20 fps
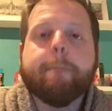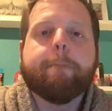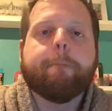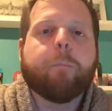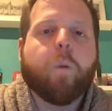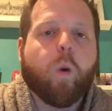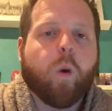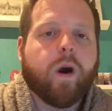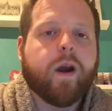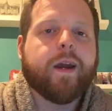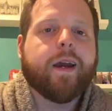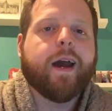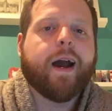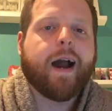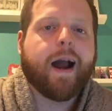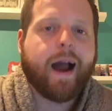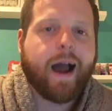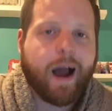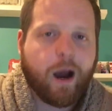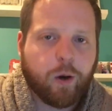Boy,
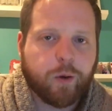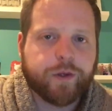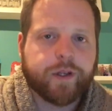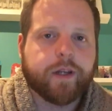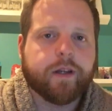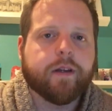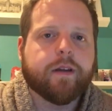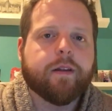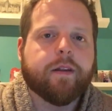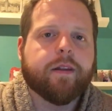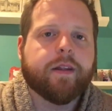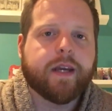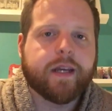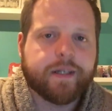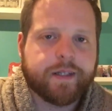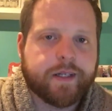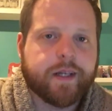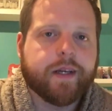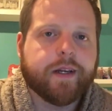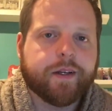howdy, they
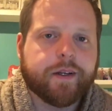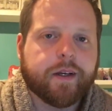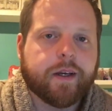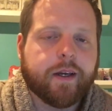did.